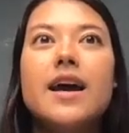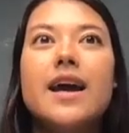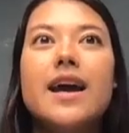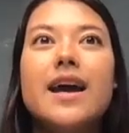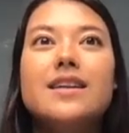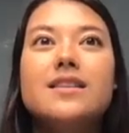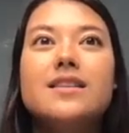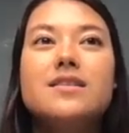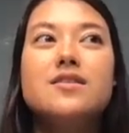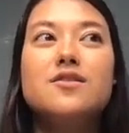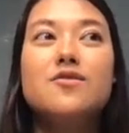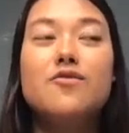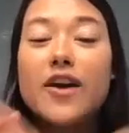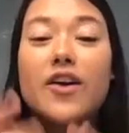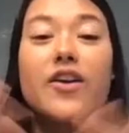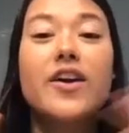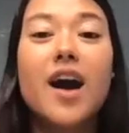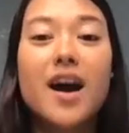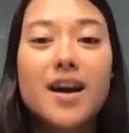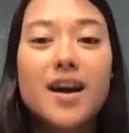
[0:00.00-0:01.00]
It's
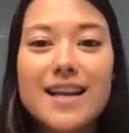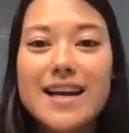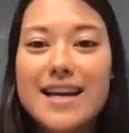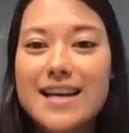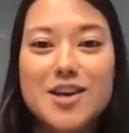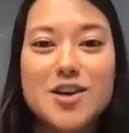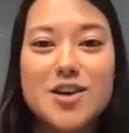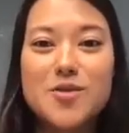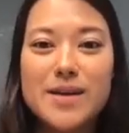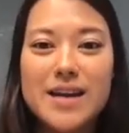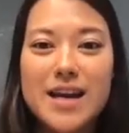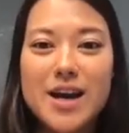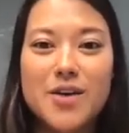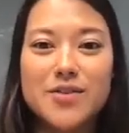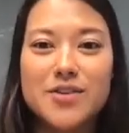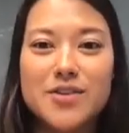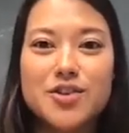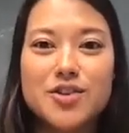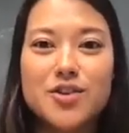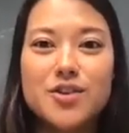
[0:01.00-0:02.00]
very unlike human health
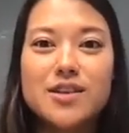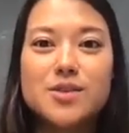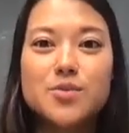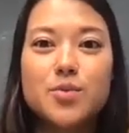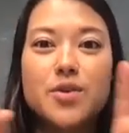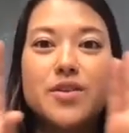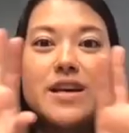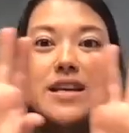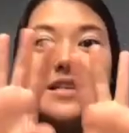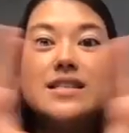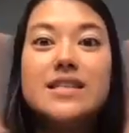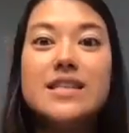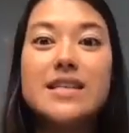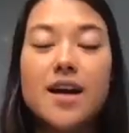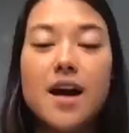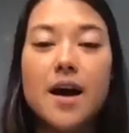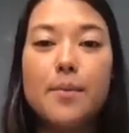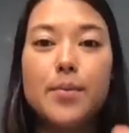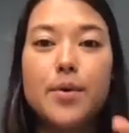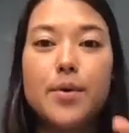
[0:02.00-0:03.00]
insurance, where they
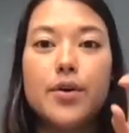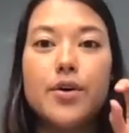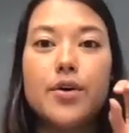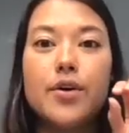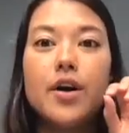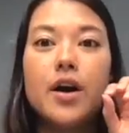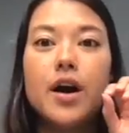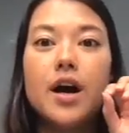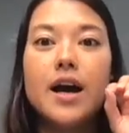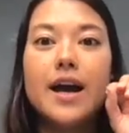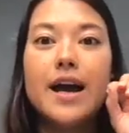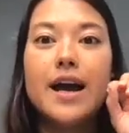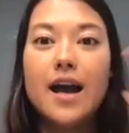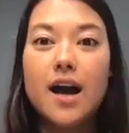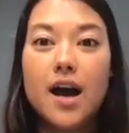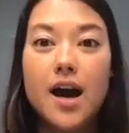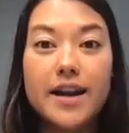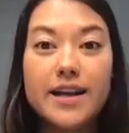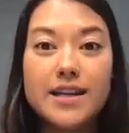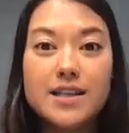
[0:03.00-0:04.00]
decouple
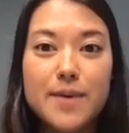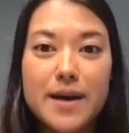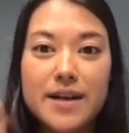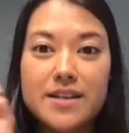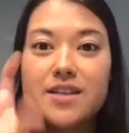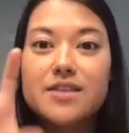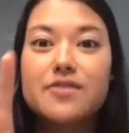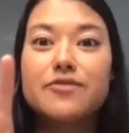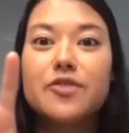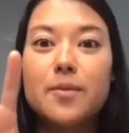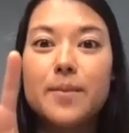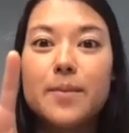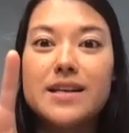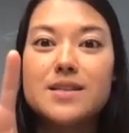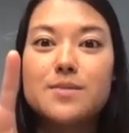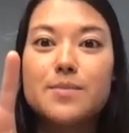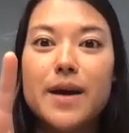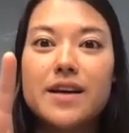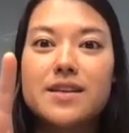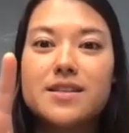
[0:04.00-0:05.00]
unexpected from
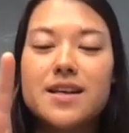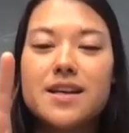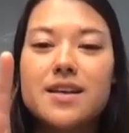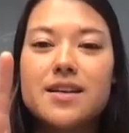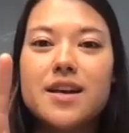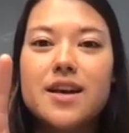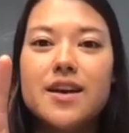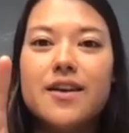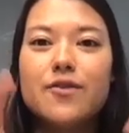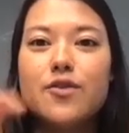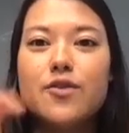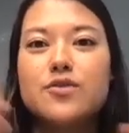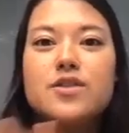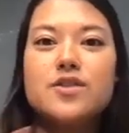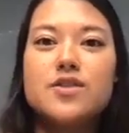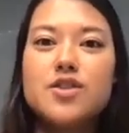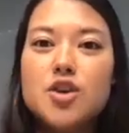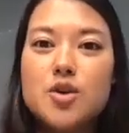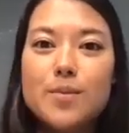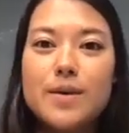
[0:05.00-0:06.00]
expected,
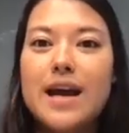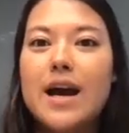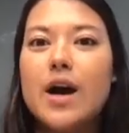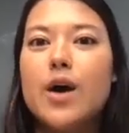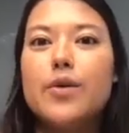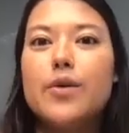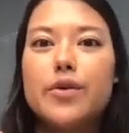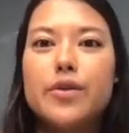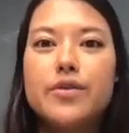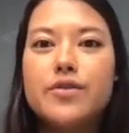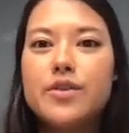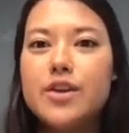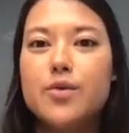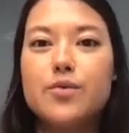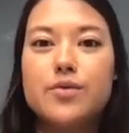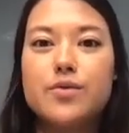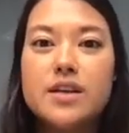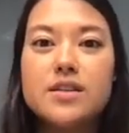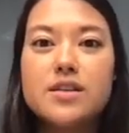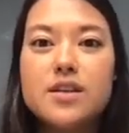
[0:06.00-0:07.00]
versus human health,
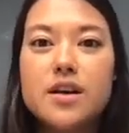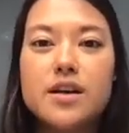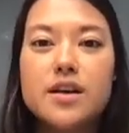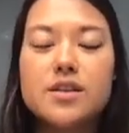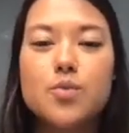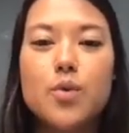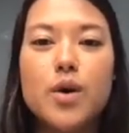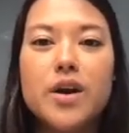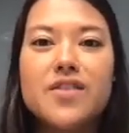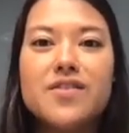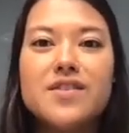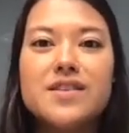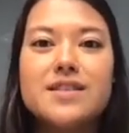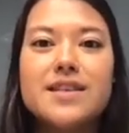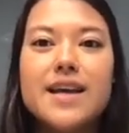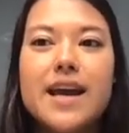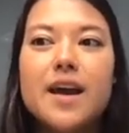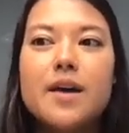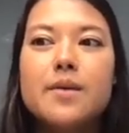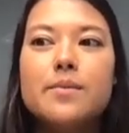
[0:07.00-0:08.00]
it's one and the
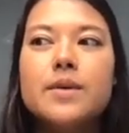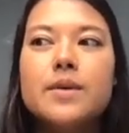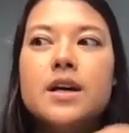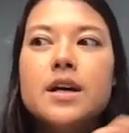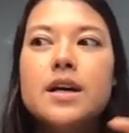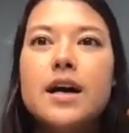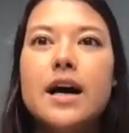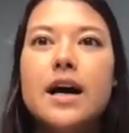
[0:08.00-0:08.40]
same,